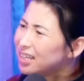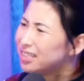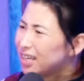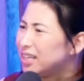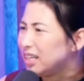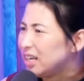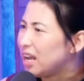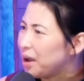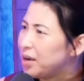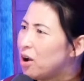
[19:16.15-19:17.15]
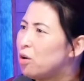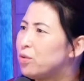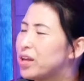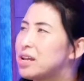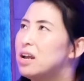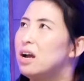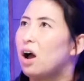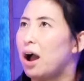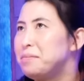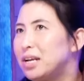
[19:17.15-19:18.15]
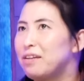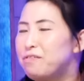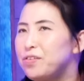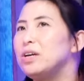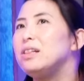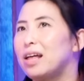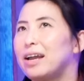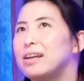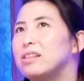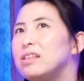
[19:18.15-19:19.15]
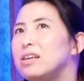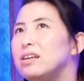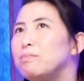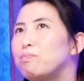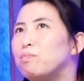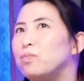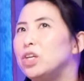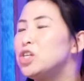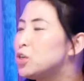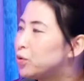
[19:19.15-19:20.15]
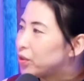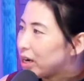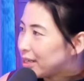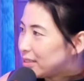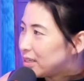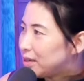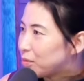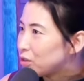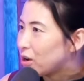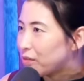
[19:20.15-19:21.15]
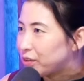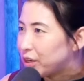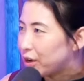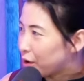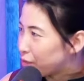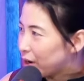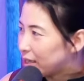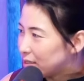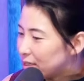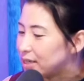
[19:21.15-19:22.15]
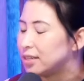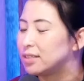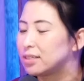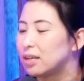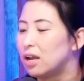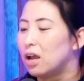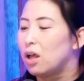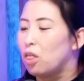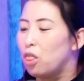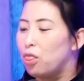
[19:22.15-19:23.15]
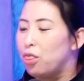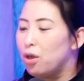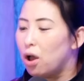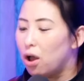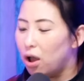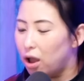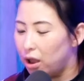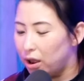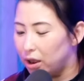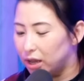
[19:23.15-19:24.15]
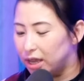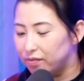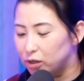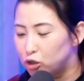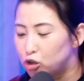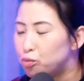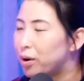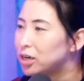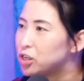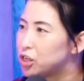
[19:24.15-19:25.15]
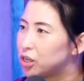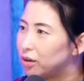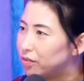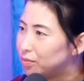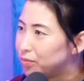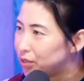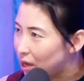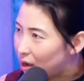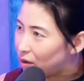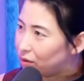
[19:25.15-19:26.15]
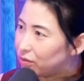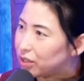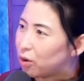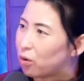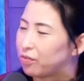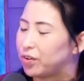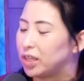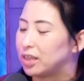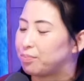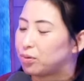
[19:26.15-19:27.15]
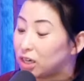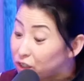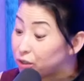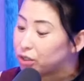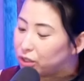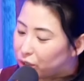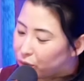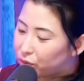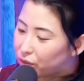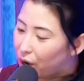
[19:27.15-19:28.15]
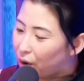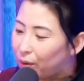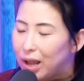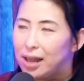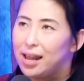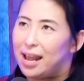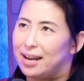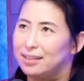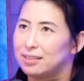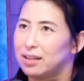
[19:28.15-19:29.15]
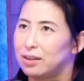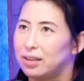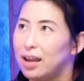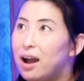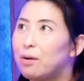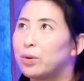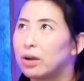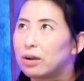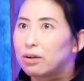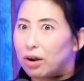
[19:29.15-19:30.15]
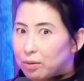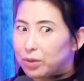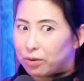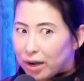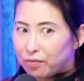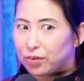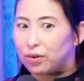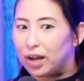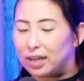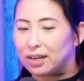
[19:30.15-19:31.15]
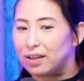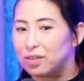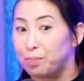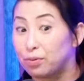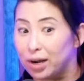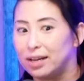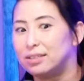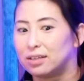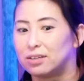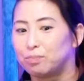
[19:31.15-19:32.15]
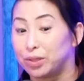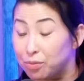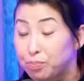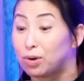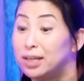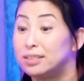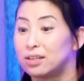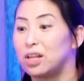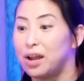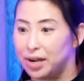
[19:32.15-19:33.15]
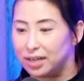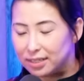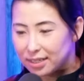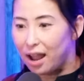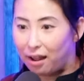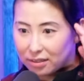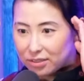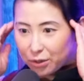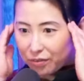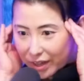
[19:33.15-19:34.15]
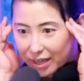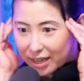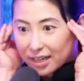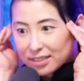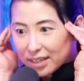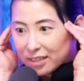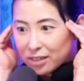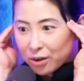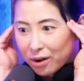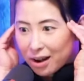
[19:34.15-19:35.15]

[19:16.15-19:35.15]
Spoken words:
it's and I know that, I mean, I feel like the issue that I see most often in our friends is the giving too much of themselves, or feeling the pressure to do so. And it's like, we are incredibly grateful, and the praise online is as sort of like gets into your